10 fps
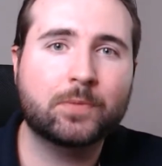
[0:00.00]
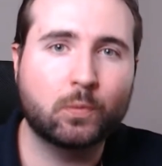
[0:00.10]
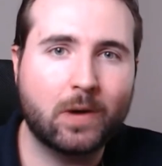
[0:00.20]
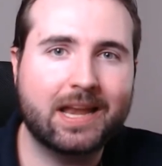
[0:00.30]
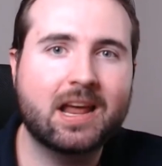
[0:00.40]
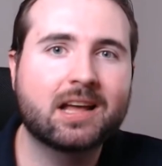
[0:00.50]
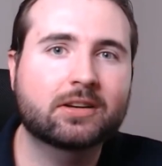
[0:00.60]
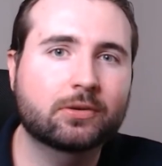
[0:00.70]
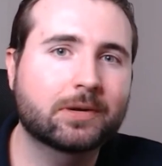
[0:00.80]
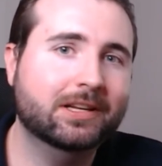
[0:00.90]
when
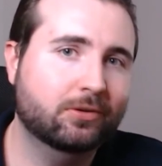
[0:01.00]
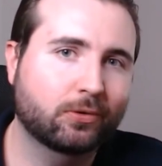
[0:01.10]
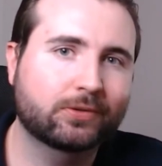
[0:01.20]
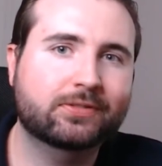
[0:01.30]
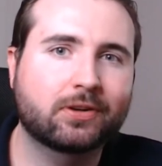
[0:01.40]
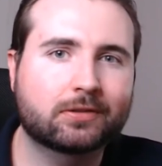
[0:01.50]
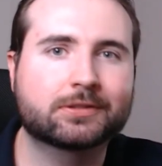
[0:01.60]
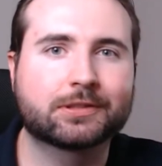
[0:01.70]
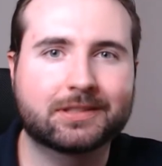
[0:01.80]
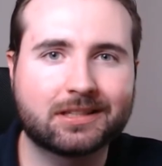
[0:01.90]
doing your stock
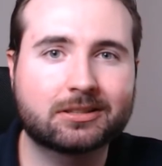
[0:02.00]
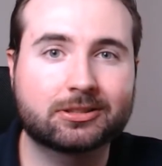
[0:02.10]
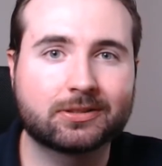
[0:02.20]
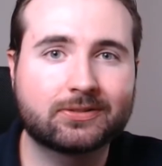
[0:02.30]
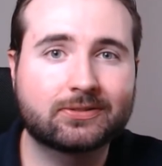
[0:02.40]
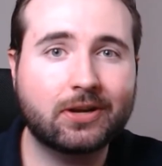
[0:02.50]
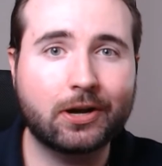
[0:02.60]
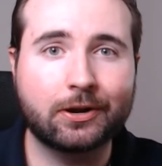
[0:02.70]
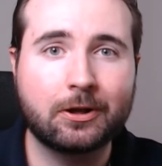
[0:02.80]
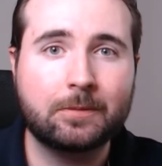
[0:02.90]
due diligence.
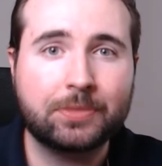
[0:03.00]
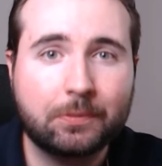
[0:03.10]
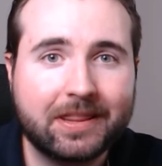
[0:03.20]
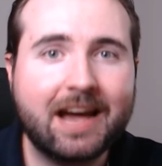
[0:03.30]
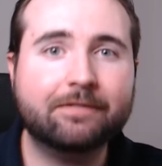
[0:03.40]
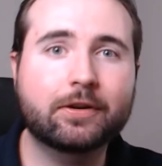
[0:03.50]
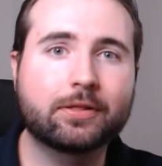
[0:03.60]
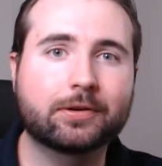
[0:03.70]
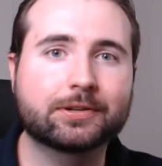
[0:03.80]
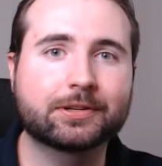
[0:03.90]
So without
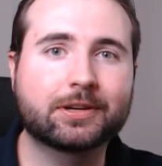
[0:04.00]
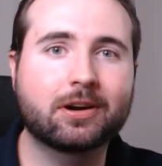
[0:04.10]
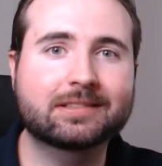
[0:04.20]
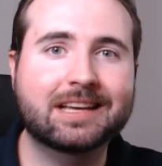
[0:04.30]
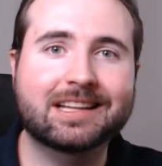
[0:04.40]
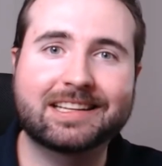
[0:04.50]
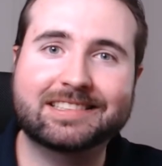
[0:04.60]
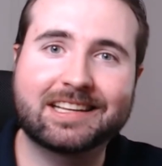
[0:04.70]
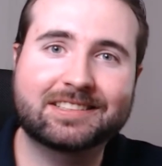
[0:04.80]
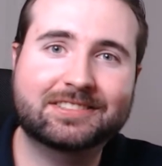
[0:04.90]
further ado, guys, let's
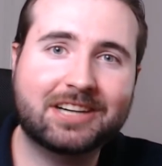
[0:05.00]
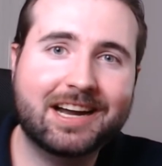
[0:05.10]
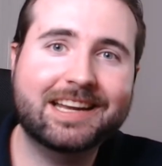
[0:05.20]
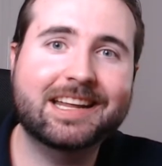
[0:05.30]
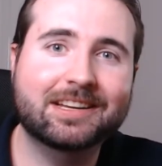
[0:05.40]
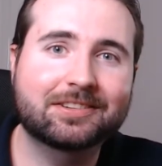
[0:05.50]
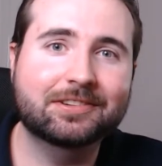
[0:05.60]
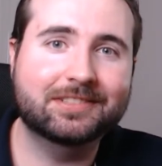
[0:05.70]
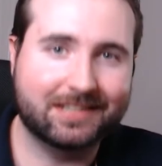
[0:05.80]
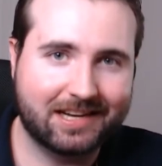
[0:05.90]
get straight
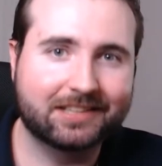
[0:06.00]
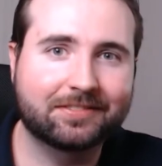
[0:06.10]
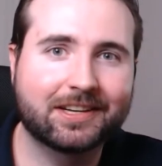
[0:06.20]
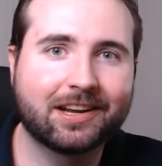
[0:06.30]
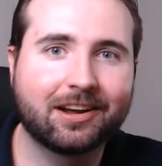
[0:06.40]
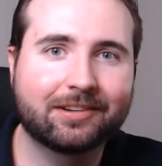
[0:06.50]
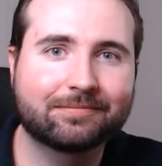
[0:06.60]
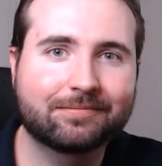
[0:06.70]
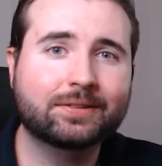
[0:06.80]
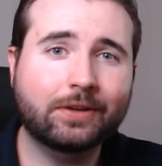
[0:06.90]
into today's video.
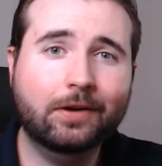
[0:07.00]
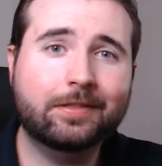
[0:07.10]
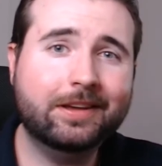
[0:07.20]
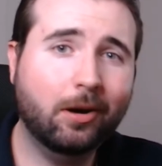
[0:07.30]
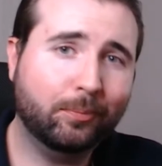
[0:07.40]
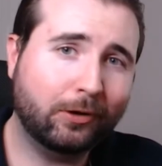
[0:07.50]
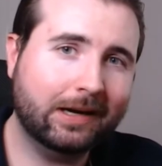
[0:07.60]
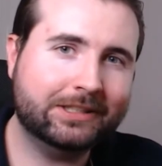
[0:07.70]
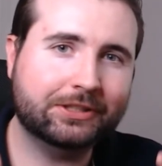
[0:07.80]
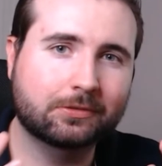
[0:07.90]
So the
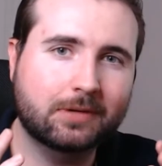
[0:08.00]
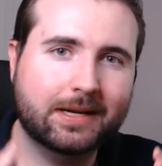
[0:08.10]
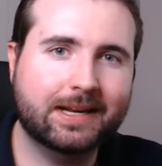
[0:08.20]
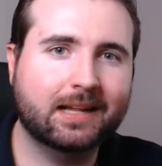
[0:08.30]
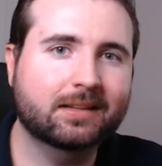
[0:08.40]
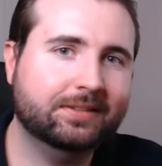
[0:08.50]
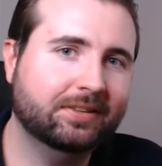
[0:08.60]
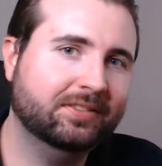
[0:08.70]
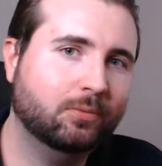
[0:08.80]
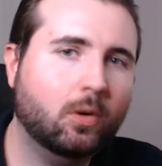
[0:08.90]
operational
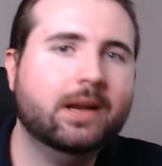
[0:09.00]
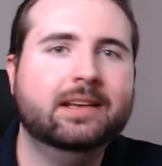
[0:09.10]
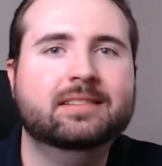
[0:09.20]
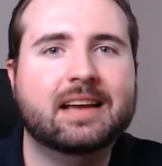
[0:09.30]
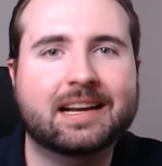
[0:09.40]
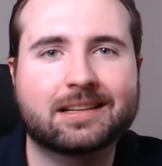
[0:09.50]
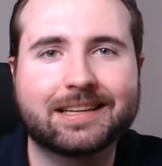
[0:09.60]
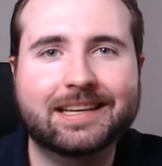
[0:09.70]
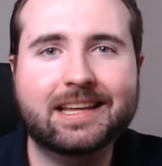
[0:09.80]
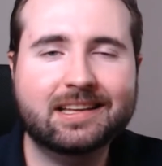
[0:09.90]
analysis, what
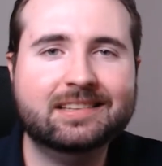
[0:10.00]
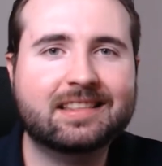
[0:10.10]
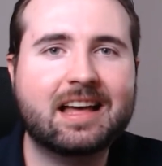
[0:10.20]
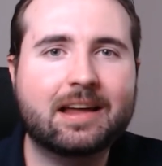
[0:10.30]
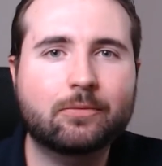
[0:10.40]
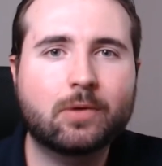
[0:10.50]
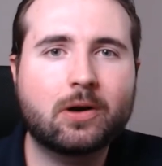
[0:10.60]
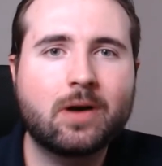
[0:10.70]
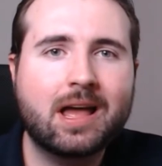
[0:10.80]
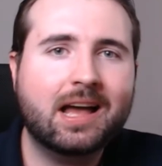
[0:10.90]
exactly is that?
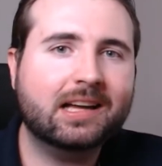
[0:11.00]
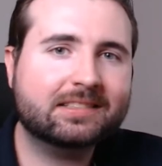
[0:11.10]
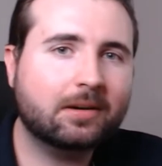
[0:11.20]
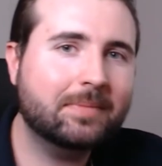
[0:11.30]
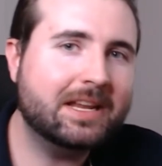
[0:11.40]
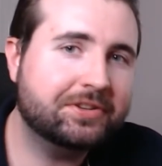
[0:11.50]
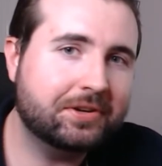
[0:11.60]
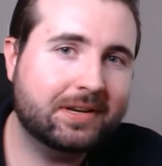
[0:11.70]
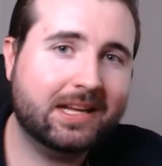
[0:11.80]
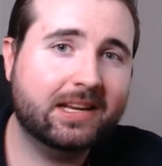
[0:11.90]
Well, as I
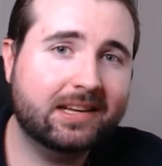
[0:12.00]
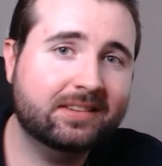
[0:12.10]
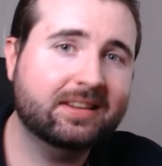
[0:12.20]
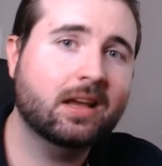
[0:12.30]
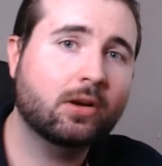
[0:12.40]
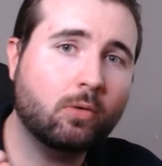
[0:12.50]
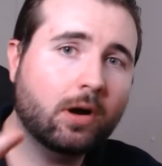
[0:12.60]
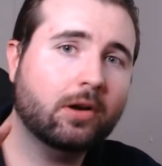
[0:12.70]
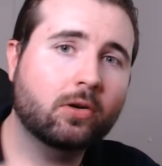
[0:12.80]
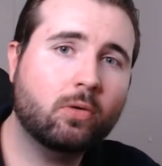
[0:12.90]
mentioned, it is
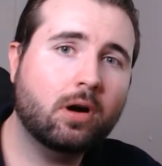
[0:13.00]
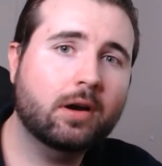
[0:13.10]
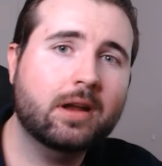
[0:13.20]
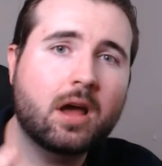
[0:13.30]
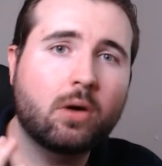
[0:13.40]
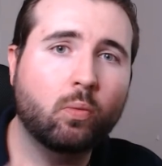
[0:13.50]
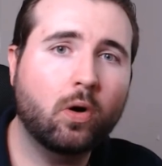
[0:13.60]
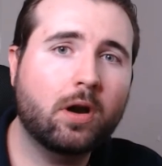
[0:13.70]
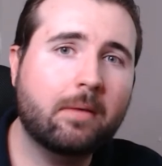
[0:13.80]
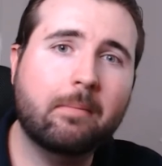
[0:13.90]
quote unquote
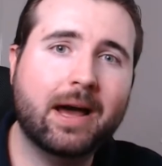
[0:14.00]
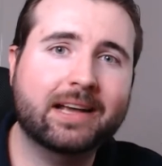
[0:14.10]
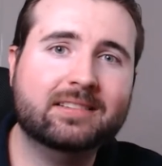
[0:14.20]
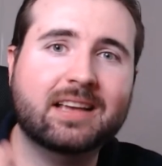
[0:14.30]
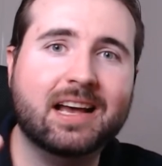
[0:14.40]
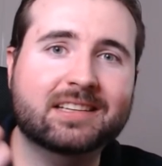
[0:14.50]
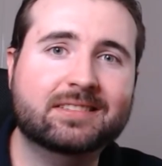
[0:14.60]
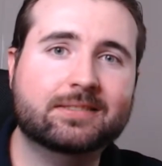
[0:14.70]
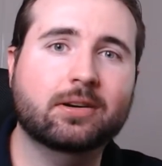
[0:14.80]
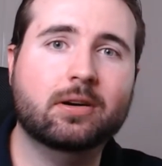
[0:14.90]
what makes a
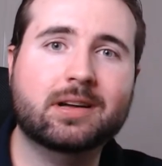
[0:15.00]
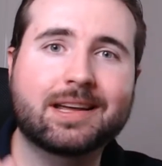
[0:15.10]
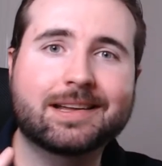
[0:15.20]
stock